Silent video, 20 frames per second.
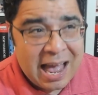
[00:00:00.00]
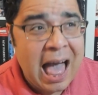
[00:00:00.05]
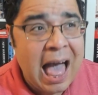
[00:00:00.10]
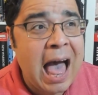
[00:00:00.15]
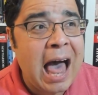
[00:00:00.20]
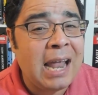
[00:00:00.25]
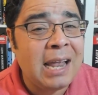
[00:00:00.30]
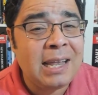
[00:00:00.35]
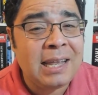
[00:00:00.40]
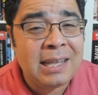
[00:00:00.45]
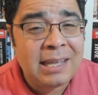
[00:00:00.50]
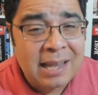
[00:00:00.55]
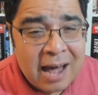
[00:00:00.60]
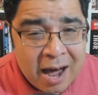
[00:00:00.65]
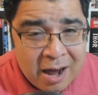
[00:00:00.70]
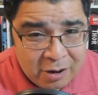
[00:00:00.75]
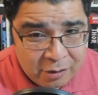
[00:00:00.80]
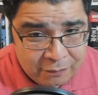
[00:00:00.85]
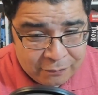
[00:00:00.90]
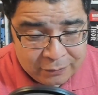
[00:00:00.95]
a
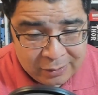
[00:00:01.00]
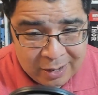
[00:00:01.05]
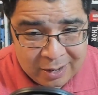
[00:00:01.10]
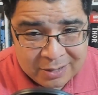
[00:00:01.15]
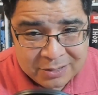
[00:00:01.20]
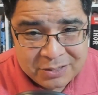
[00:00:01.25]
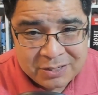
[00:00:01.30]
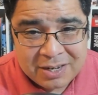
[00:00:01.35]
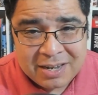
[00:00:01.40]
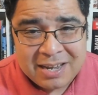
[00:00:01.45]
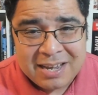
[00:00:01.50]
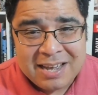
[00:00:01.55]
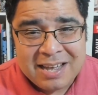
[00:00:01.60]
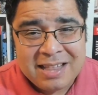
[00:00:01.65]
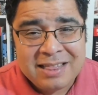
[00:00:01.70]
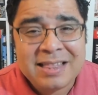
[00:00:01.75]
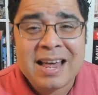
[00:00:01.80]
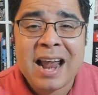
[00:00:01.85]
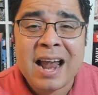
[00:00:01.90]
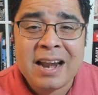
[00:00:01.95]
lot of flaws
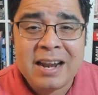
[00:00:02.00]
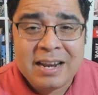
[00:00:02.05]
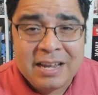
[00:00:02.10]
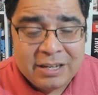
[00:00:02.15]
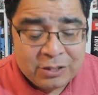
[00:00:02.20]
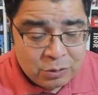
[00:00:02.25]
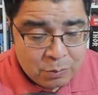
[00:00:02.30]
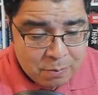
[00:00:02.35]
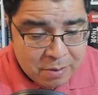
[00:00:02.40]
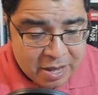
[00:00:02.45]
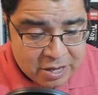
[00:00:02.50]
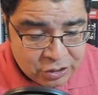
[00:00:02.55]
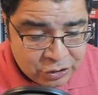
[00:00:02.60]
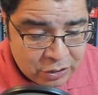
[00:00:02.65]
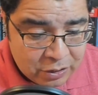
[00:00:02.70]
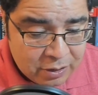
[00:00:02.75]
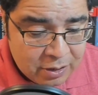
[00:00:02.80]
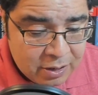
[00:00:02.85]
that I need to mention.